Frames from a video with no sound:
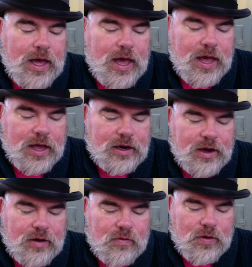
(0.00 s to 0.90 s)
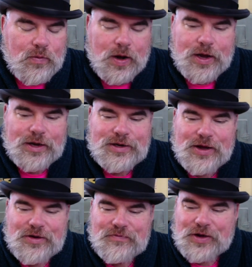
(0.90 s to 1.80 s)
and uh, we were walking
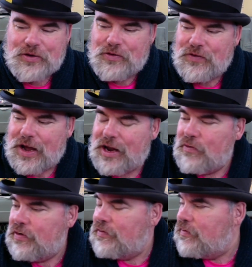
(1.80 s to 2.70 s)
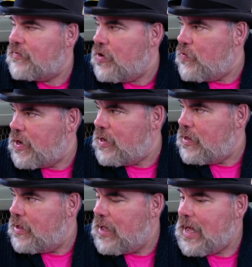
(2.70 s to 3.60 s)
down in Vancouver, and it was snowing
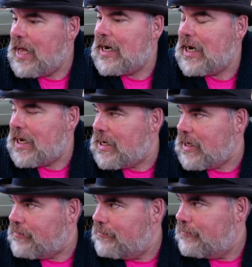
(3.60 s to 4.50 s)
and lightning.